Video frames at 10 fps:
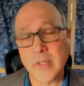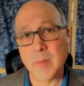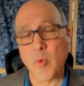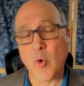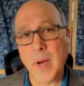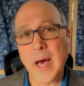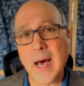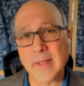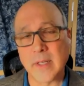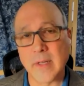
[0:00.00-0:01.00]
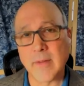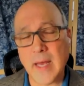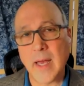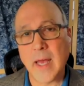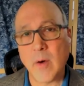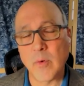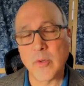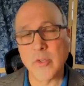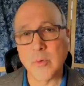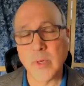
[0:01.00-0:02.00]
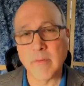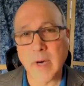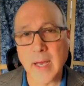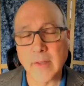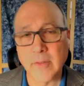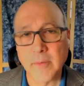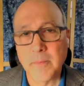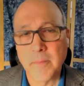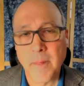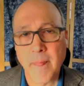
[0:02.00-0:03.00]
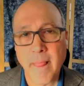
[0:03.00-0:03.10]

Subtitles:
something more positive? How would you advise?